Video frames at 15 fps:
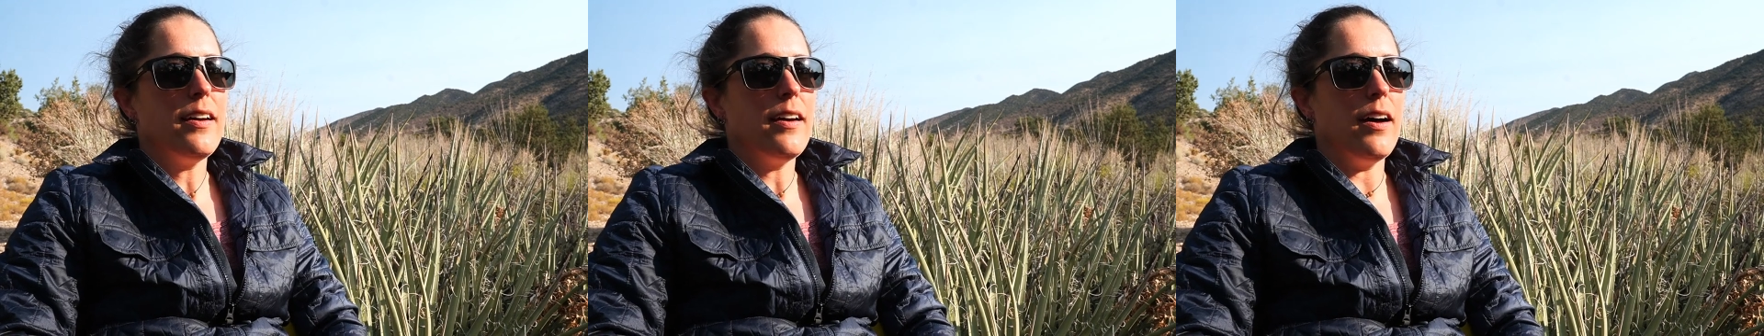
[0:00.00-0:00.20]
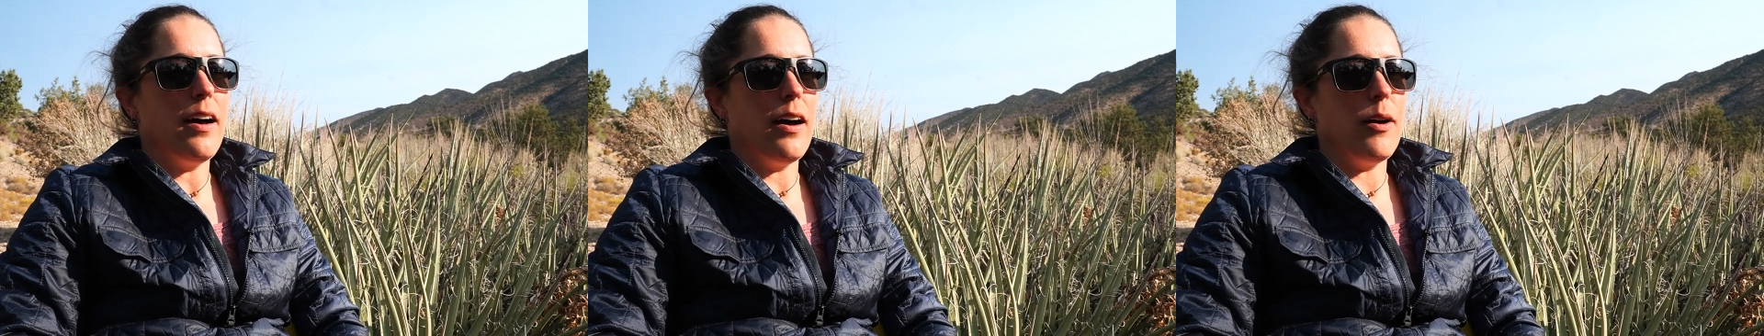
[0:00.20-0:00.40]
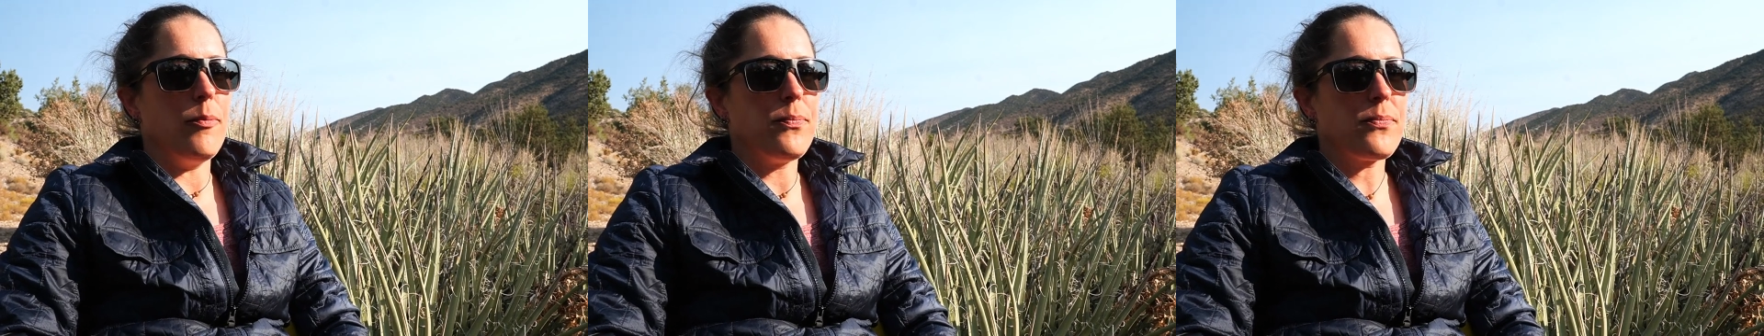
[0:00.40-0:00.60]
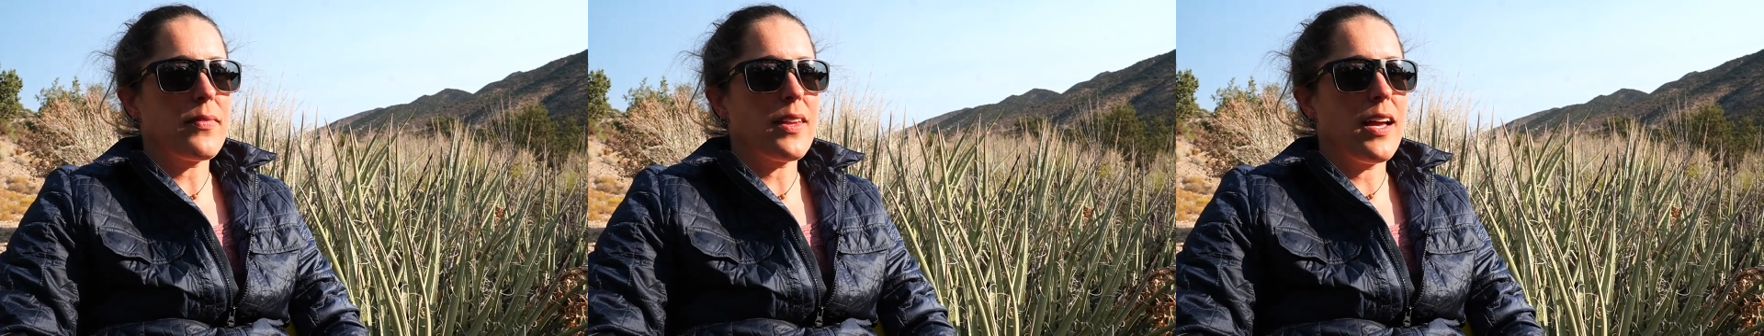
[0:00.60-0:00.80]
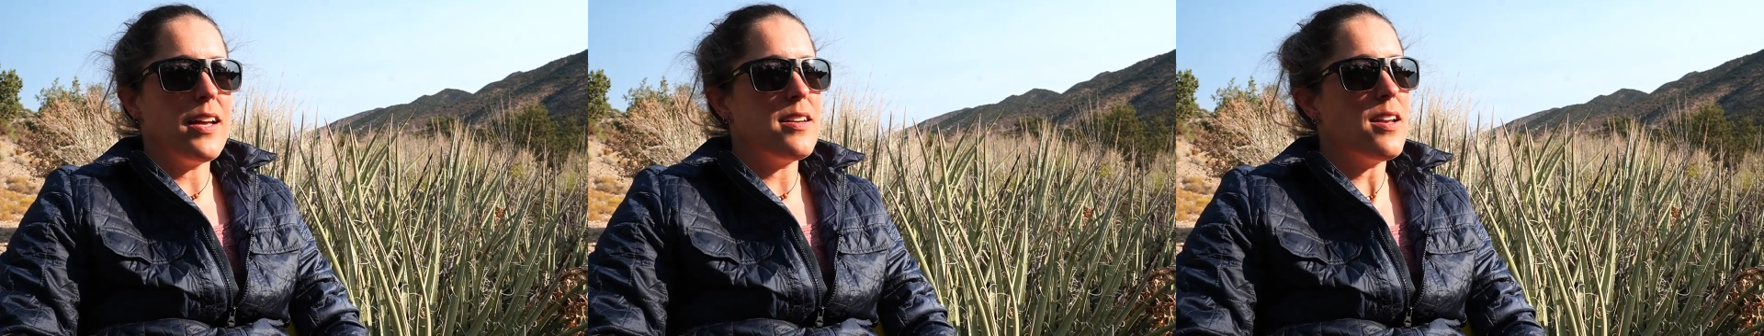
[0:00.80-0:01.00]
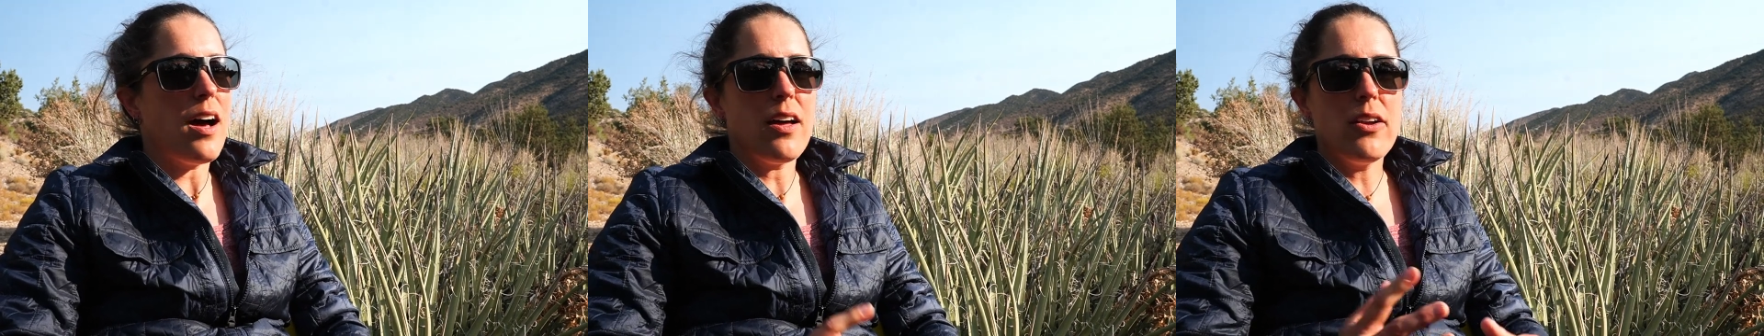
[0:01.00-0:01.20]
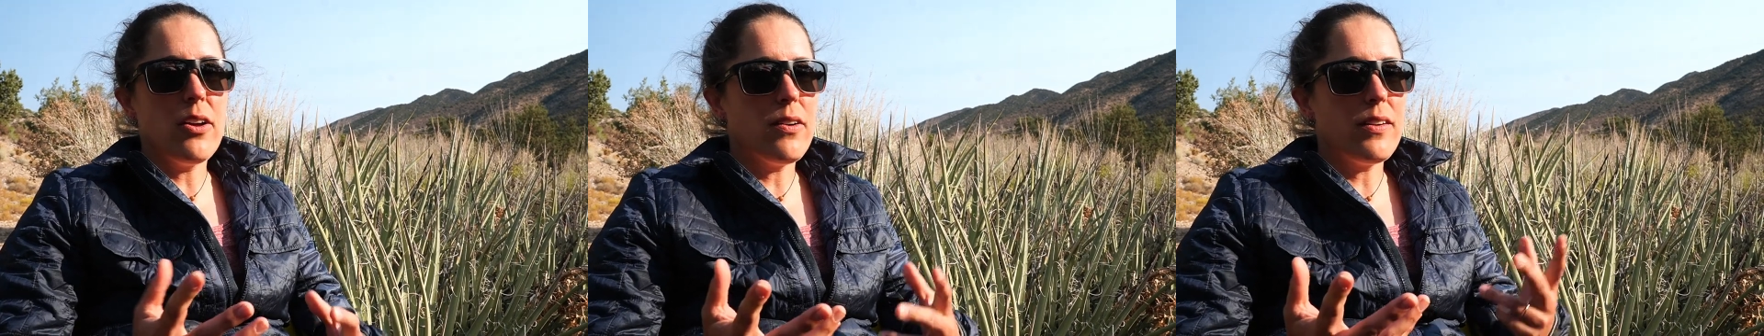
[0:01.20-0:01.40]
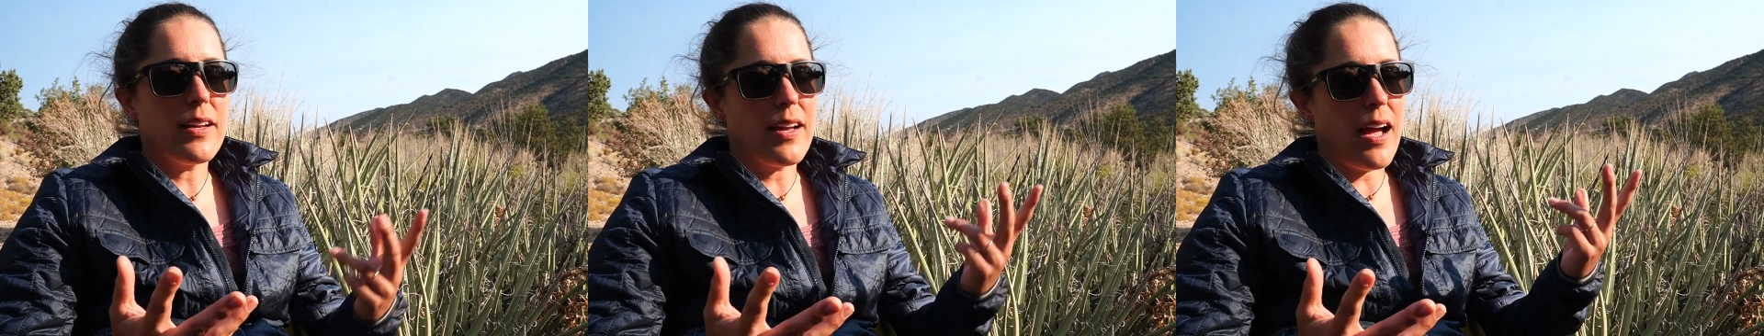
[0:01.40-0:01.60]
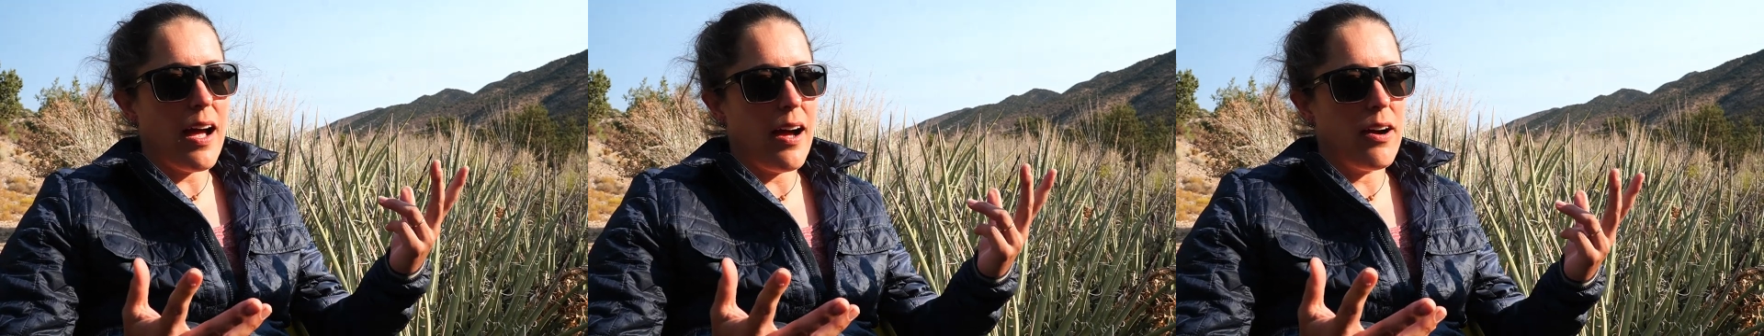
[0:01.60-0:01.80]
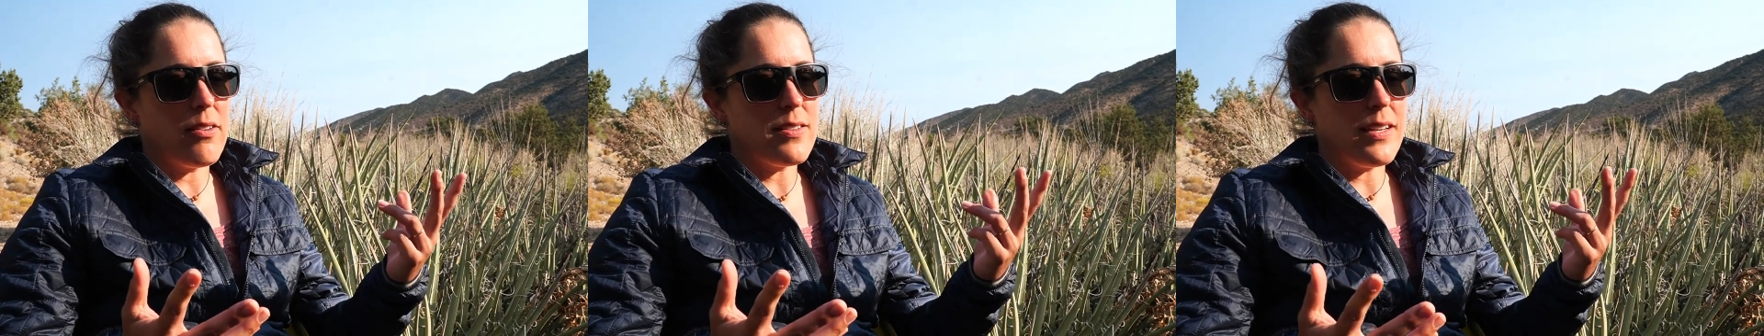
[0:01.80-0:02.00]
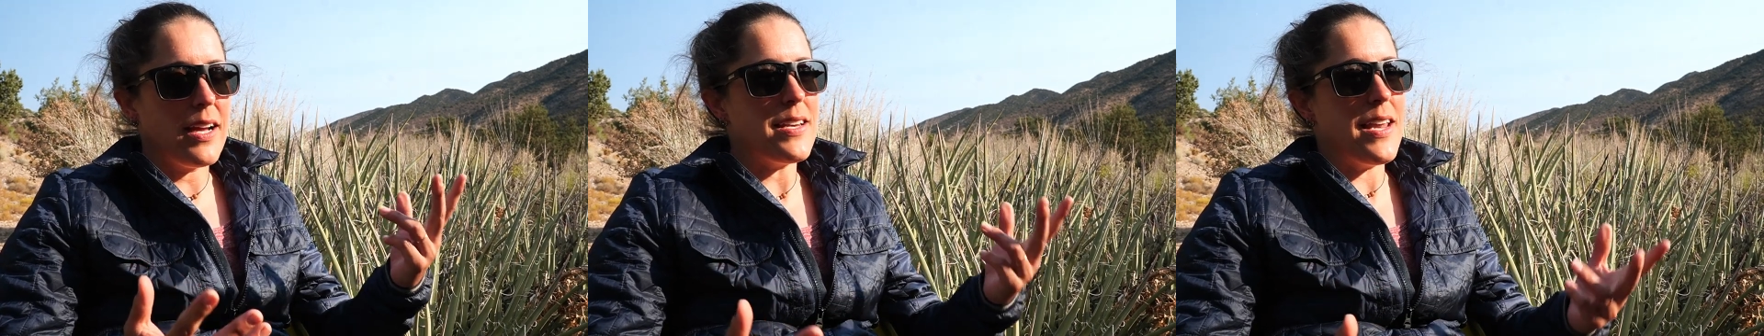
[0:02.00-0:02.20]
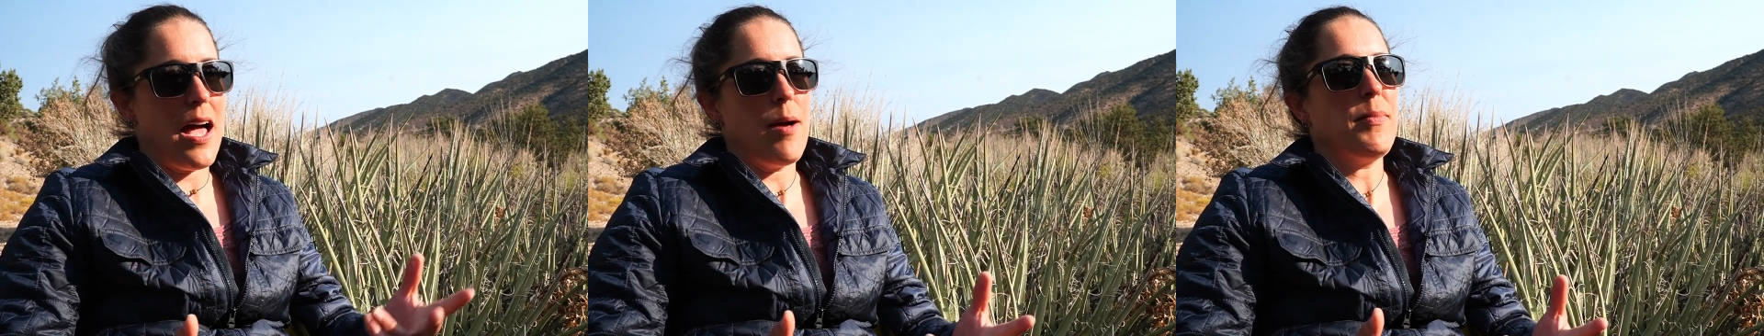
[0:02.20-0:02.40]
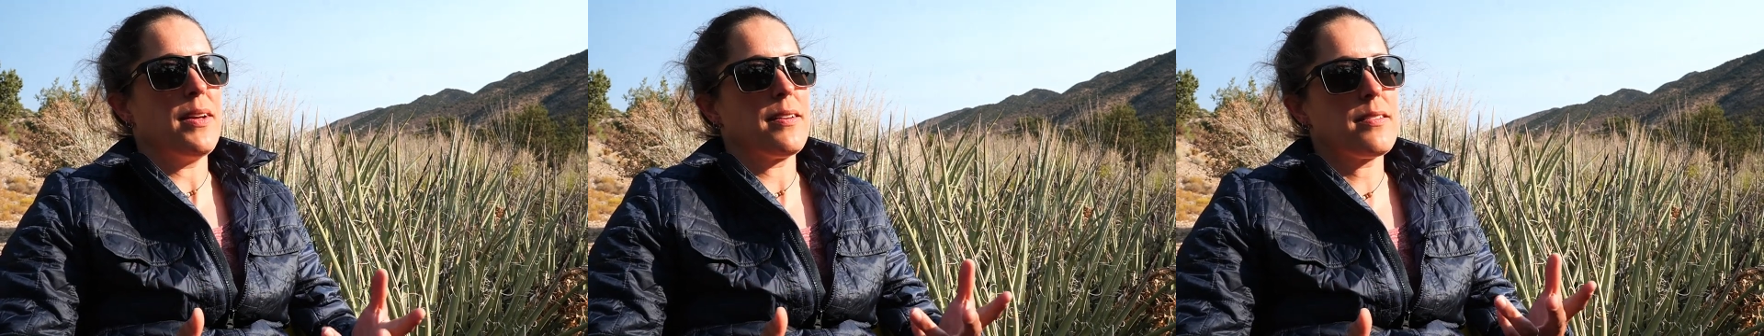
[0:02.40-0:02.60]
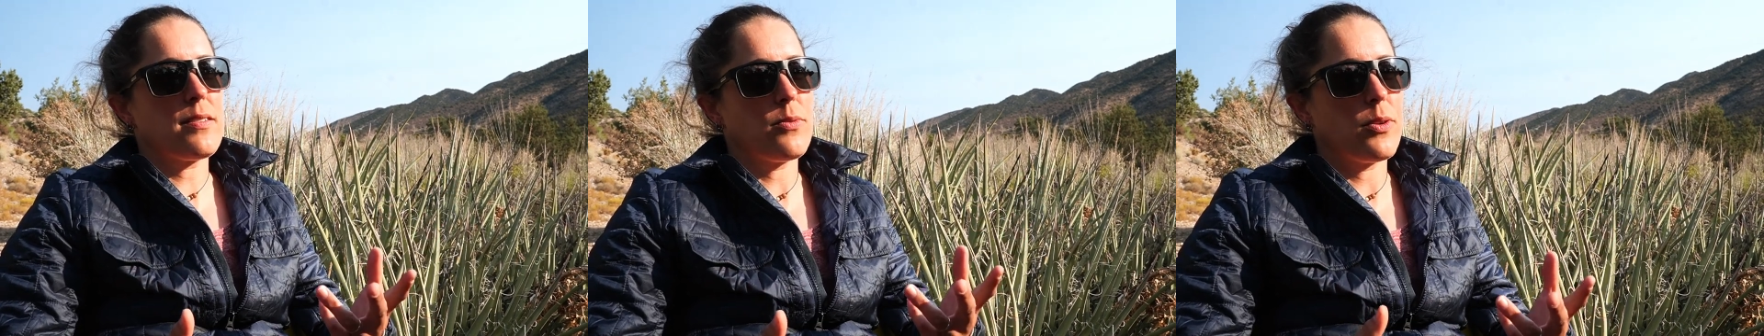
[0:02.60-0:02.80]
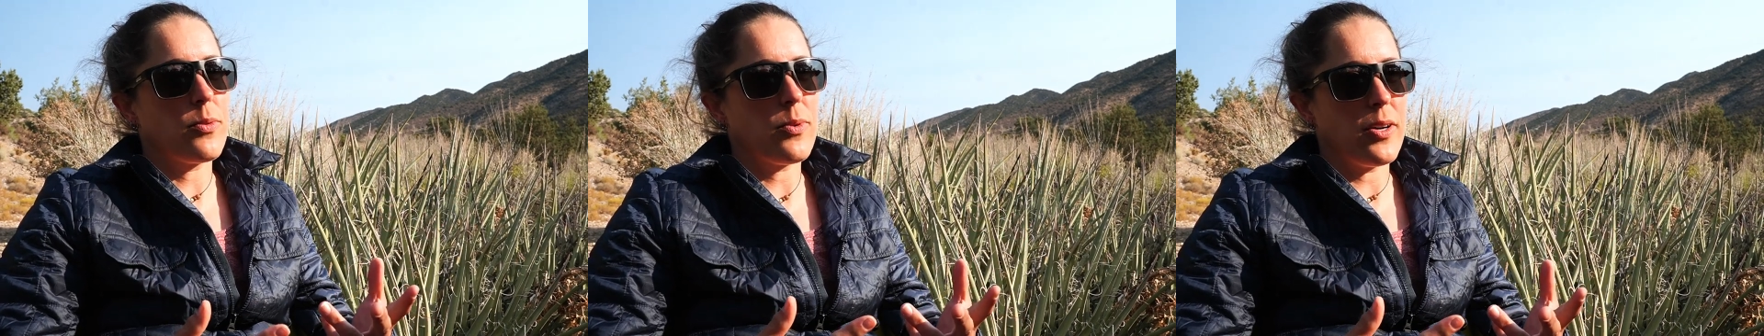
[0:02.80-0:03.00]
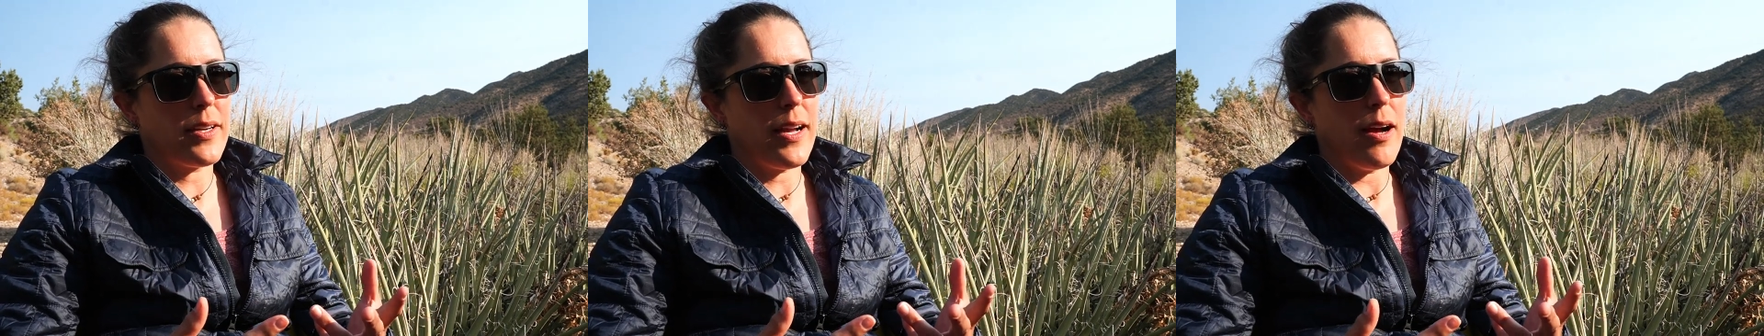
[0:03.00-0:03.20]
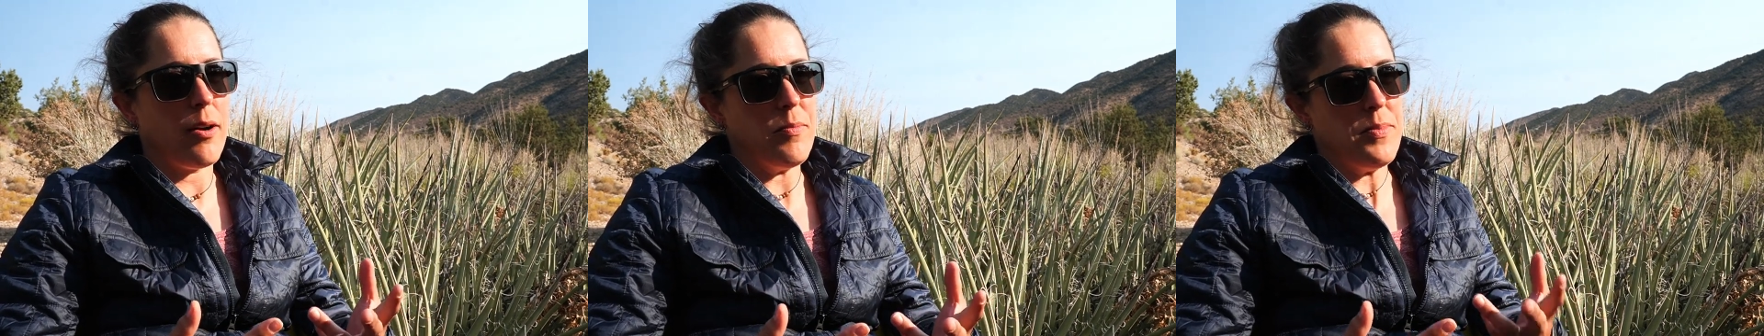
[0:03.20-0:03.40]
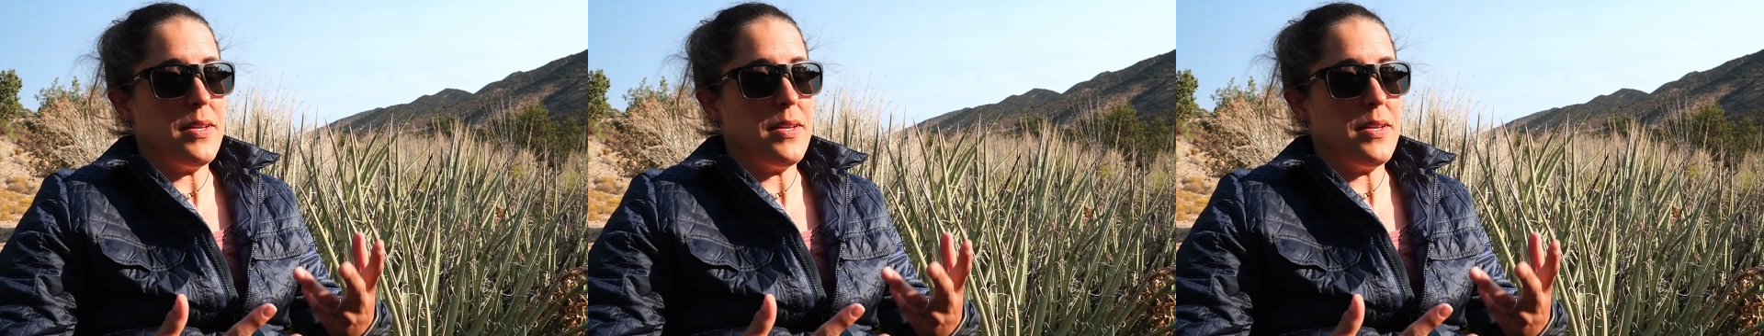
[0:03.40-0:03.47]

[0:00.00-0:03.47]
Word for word: Um, and not knowing how dynamics would work out,